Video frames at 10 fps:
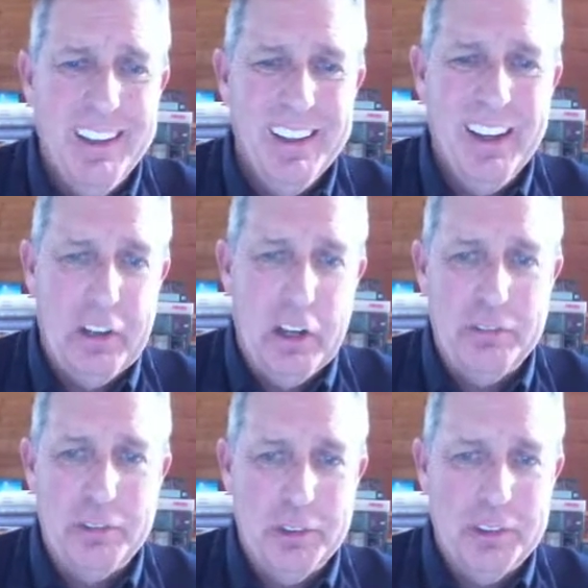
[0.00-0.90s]

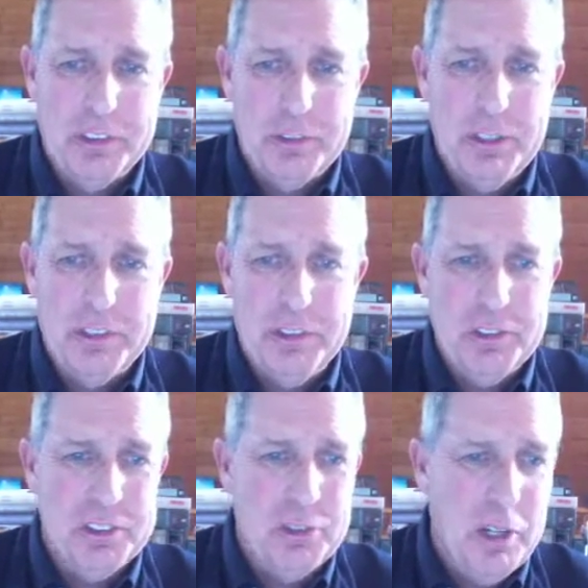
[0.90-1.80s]
enough during the
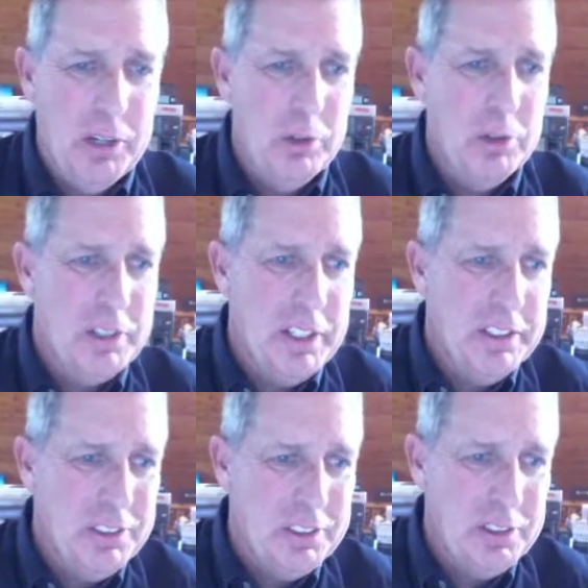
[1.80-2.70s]
semester, so I won't get
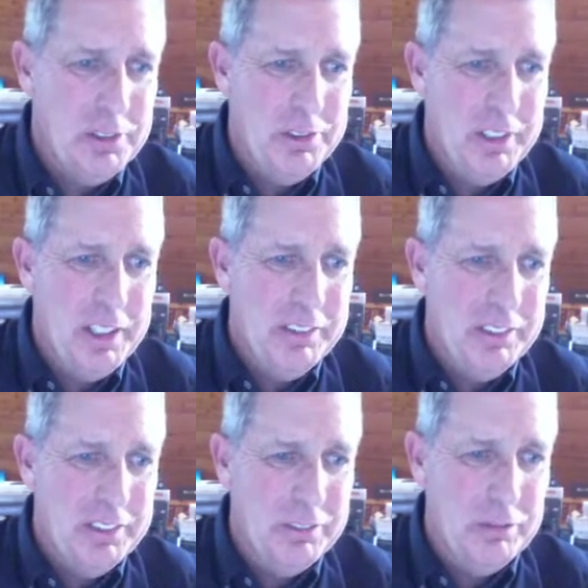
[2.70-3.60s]
into that
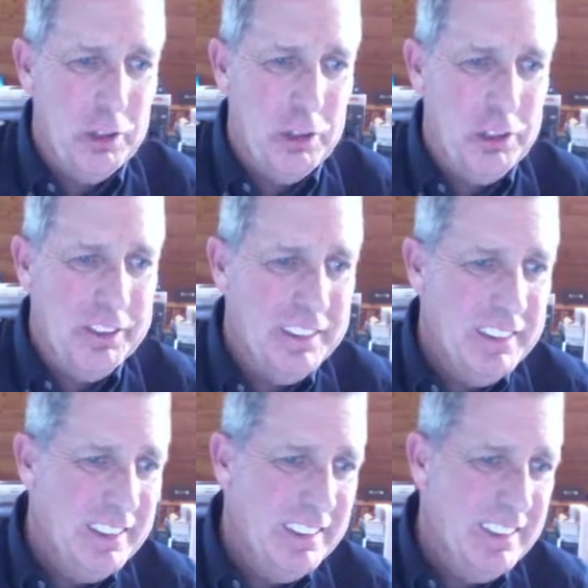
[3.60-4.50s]
fraud
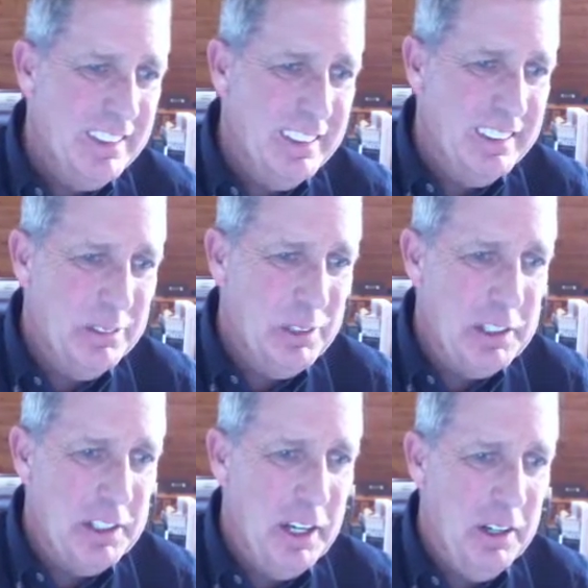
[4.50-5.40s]

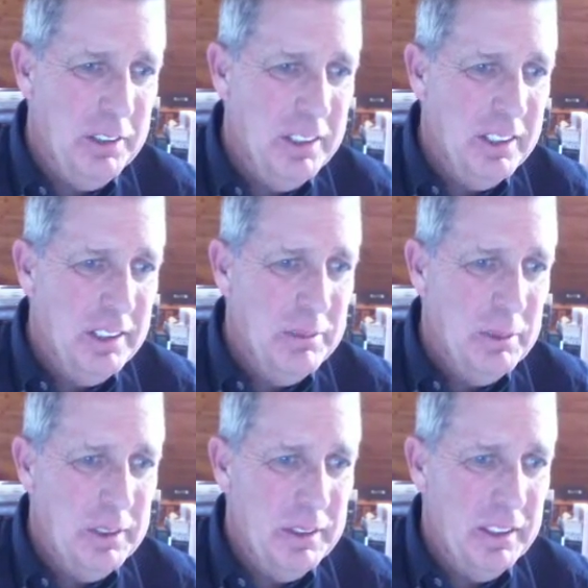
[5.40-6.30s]
right now.
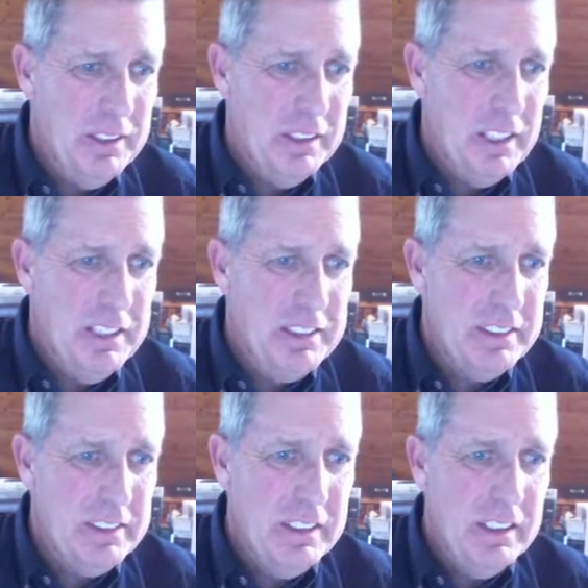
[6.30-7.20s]
But
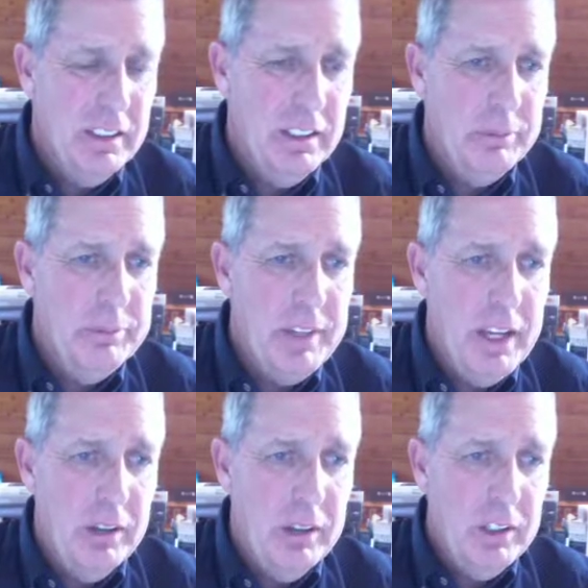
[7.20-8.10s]
nonetheless,
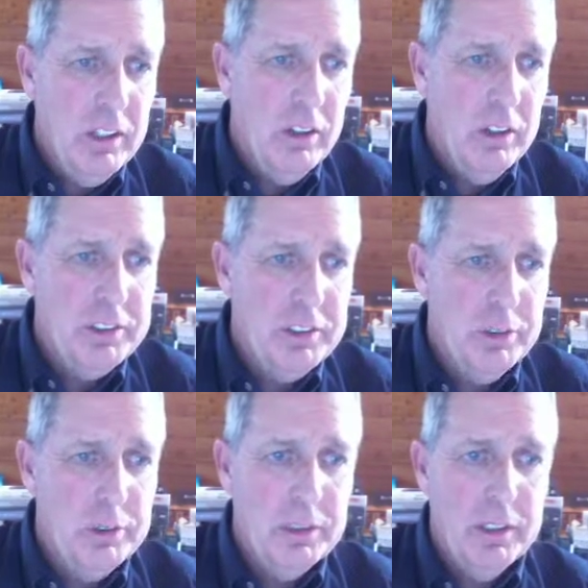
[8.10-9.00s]
now
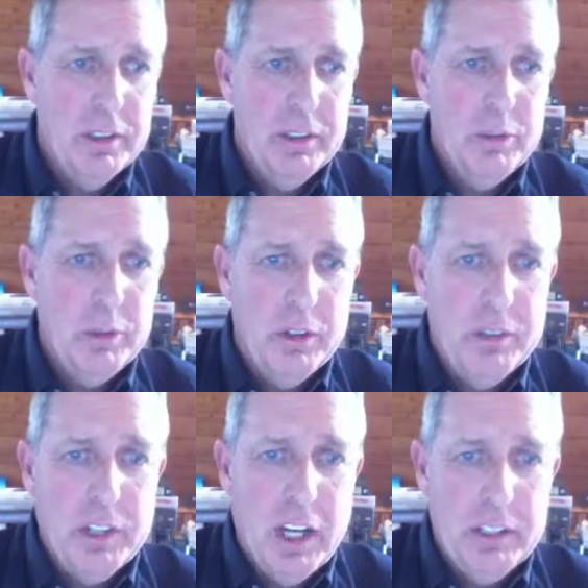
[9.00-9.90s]
also we are
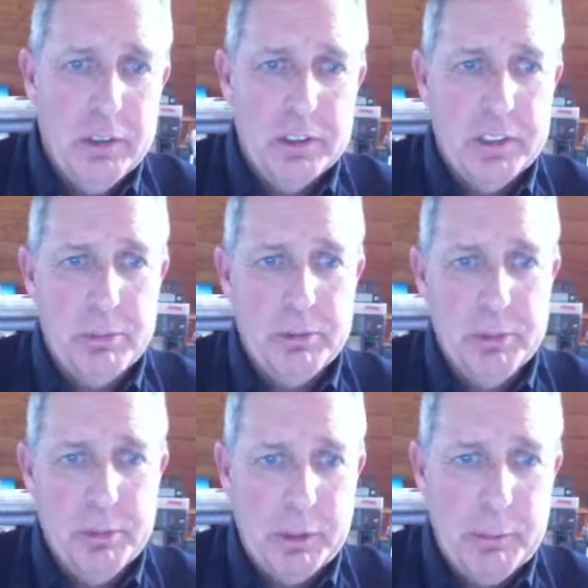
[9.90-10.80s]
not hooked up
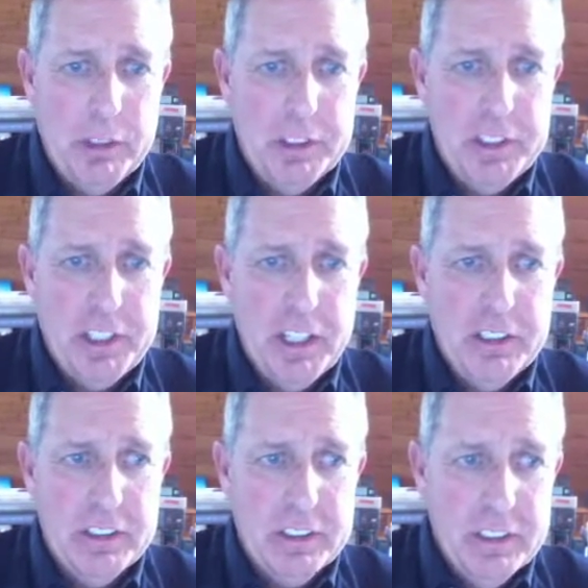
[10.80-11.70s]
to Macmillan
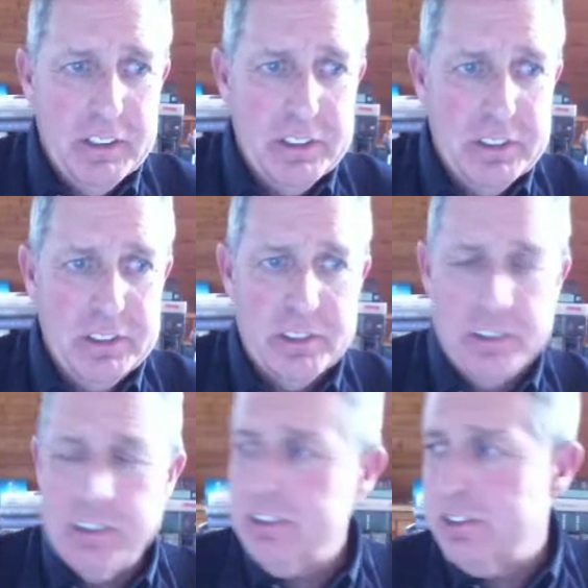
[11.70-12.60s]
yet. This
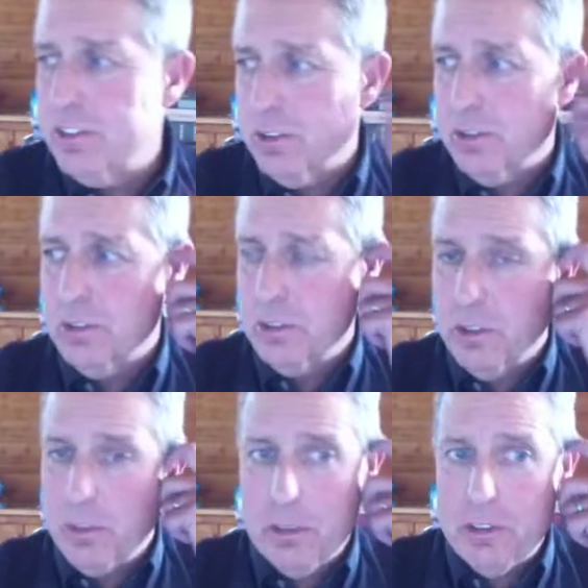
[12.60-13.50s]
is your
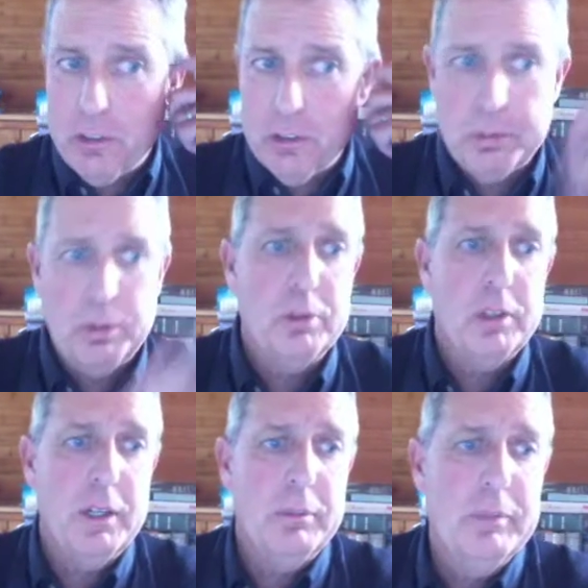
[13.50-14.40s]
learning materials
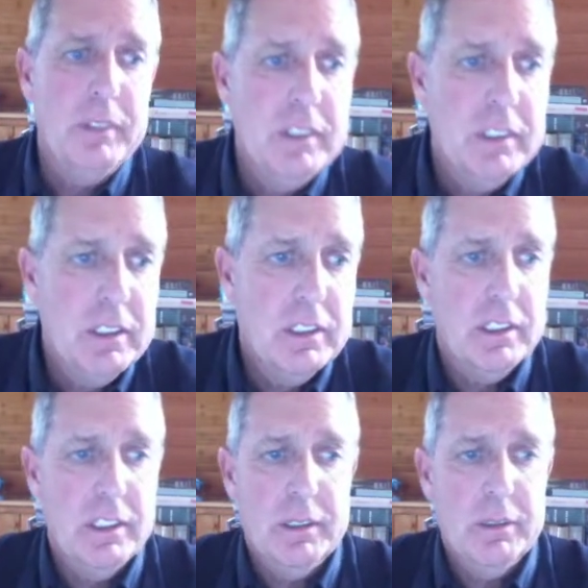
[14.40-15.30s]
program.
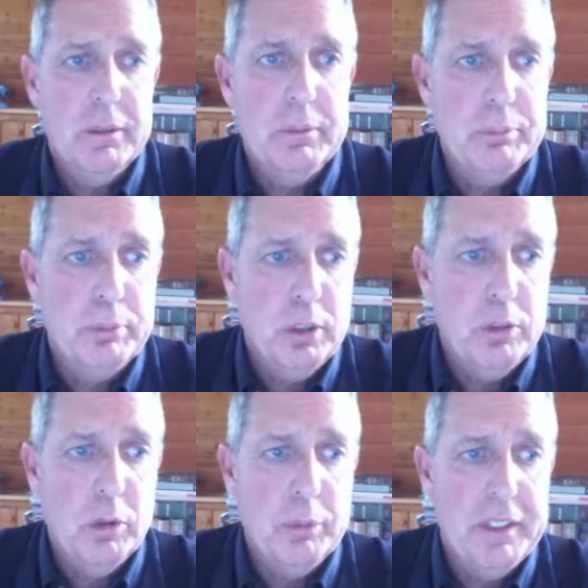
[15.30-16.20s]

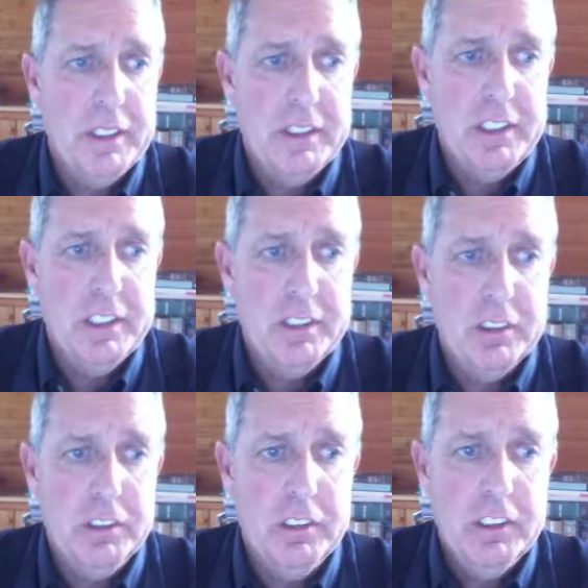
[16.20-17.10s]
book will be in here,